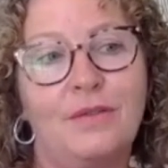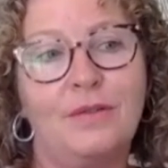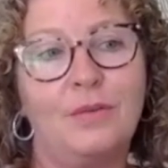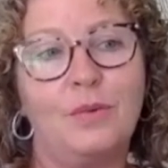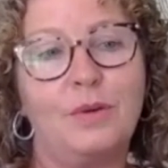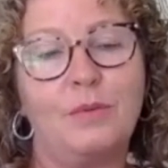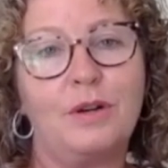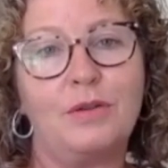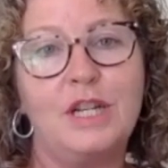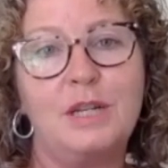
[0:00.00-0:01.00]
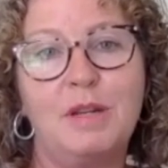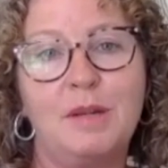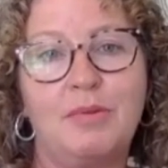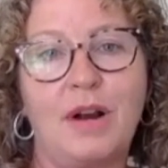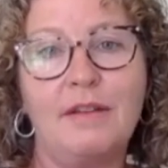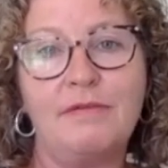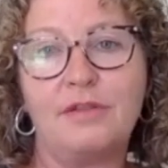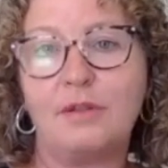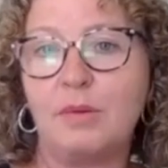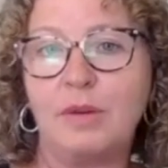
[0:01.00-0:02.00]
we don't need to be prideful,
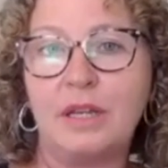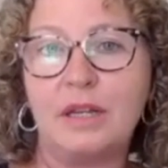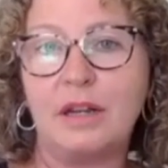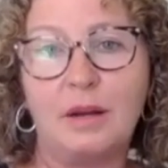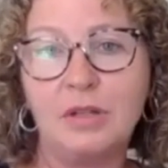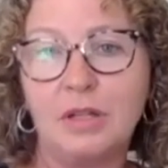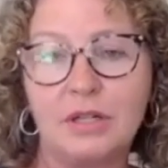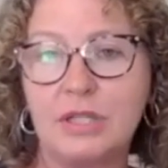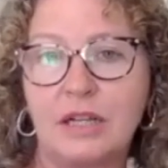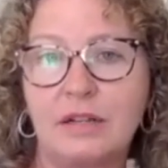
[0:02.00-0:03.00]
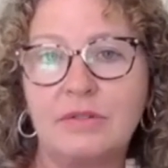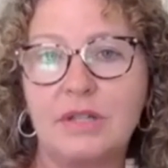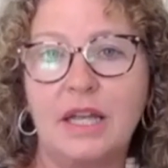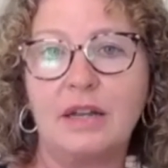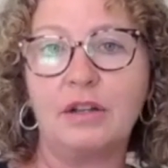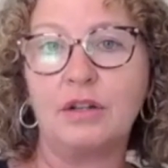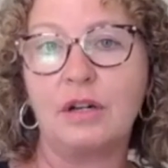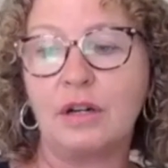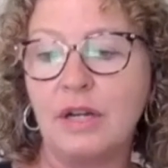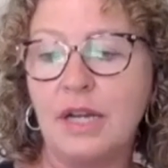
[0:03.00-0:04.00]
but we can humble ourselves and
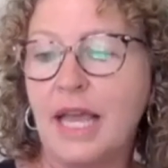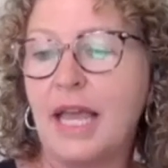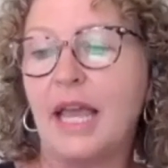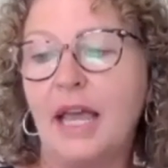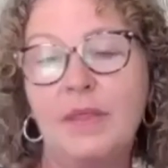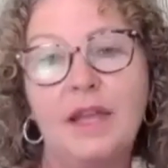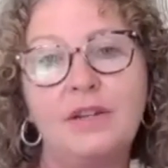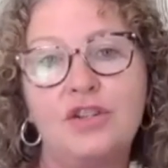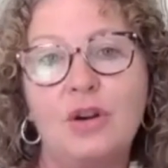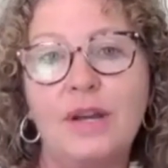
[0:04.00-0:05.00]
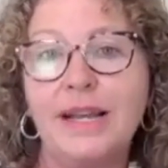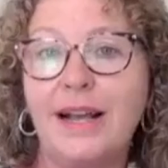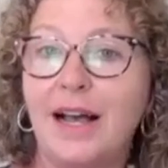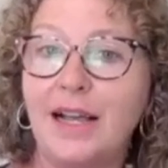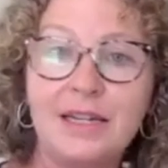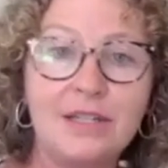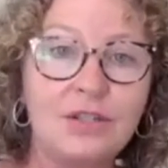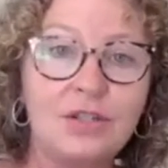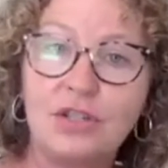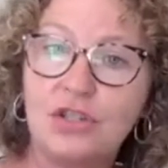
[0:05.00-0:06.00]
learn. And then
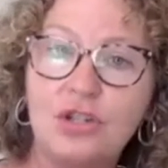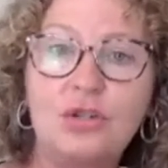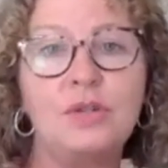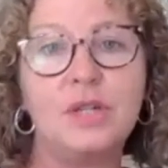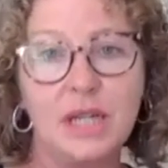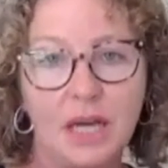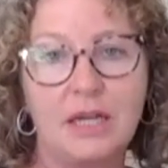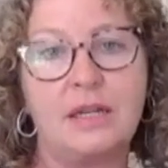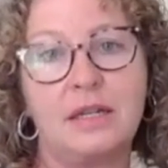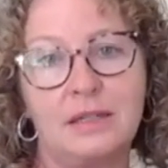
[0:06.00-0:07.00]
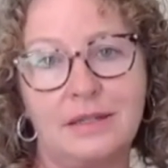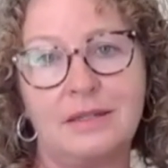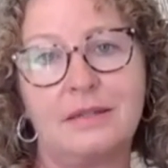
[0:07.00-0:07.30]
kindness, just choosing kindness.